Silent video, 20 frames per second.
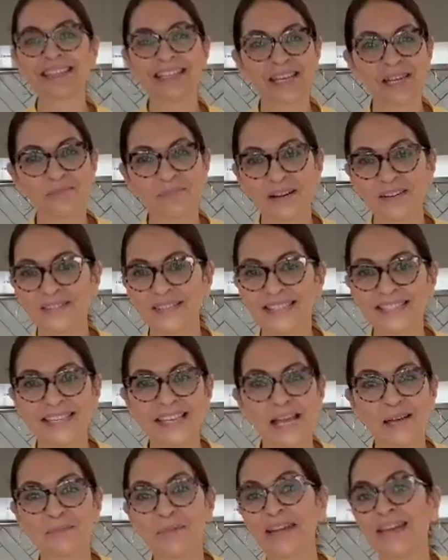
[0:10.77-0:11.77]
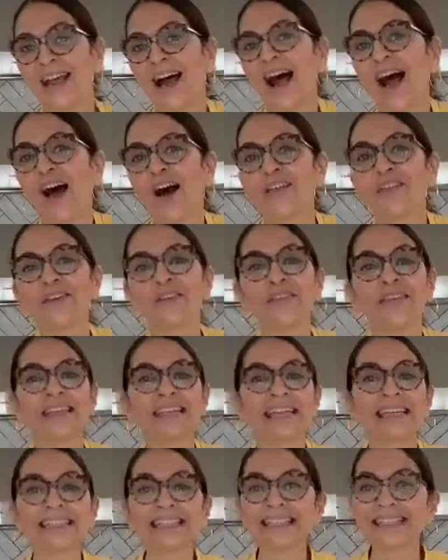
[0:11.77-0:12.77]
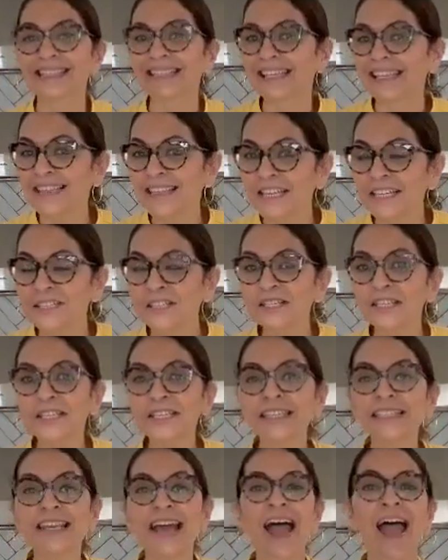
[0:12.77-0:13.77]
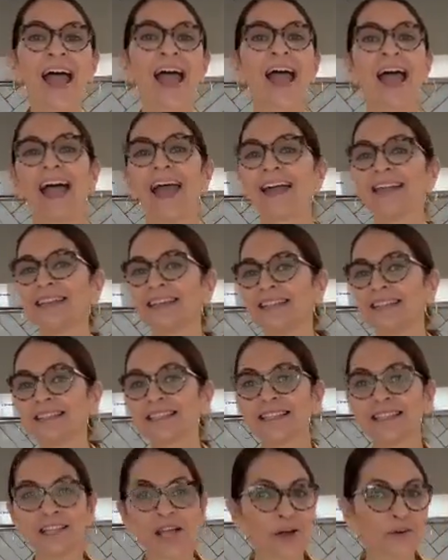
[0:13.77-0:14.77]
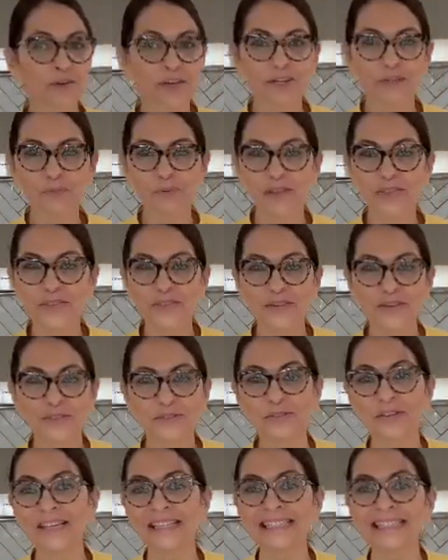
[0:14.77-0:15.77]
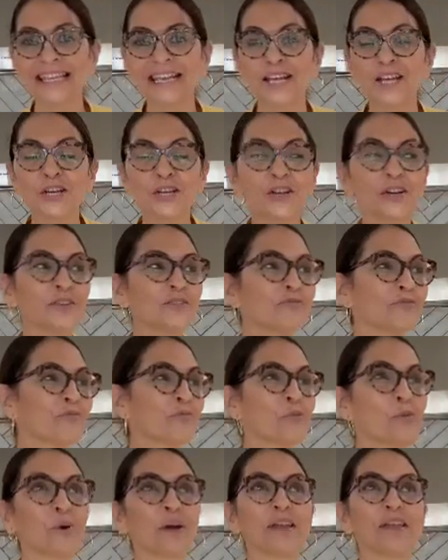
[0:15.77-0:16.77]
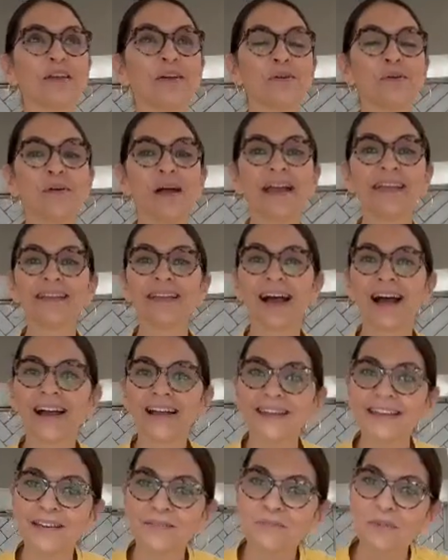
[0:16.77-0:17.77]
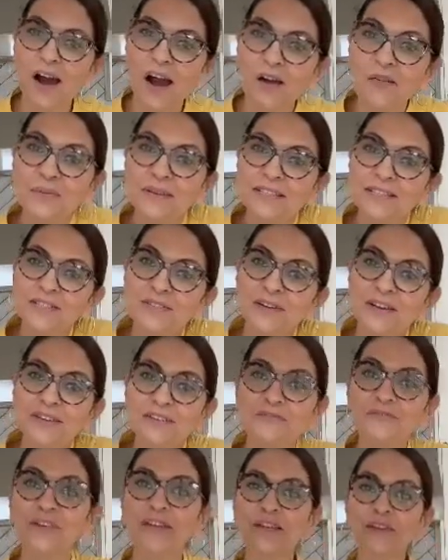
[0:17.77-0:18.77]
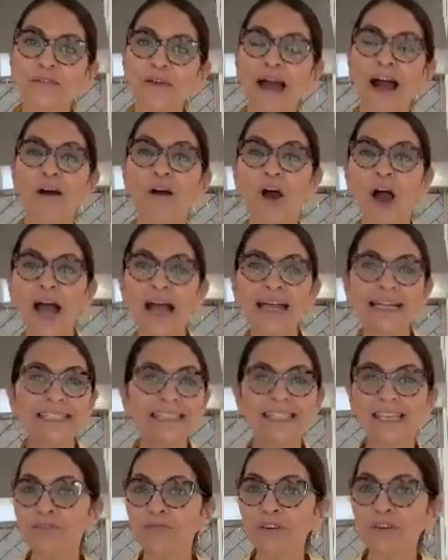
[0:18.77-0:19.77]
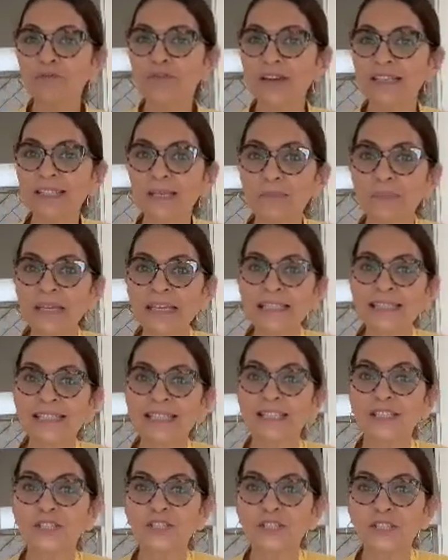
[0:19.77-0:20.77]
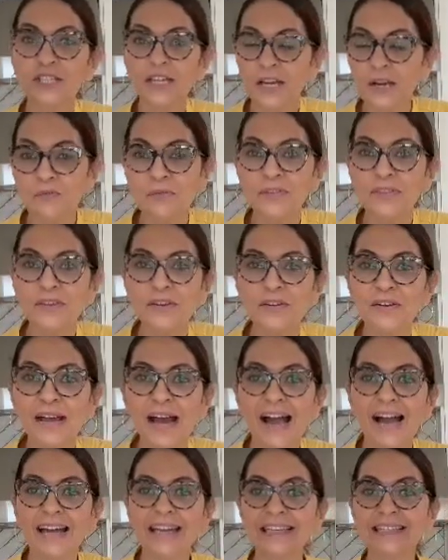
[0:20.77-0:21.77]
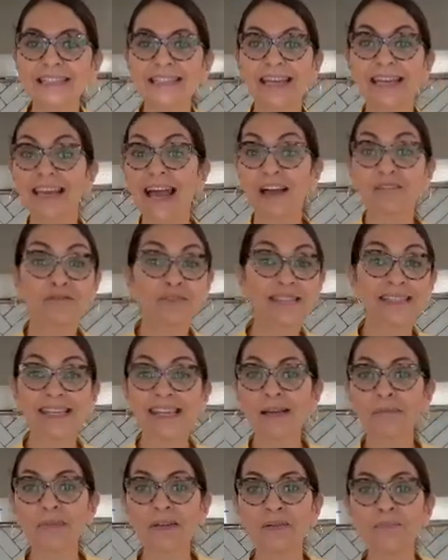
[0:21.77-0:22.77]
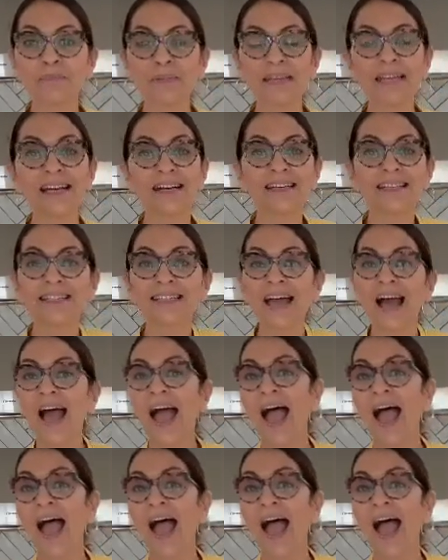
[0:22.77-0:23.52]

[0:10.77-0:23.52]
say about salmon other than it's delicious and it's loaded with nutrients and good for you, and I am always trying to figure out different recipes to share with you guys that have salmon because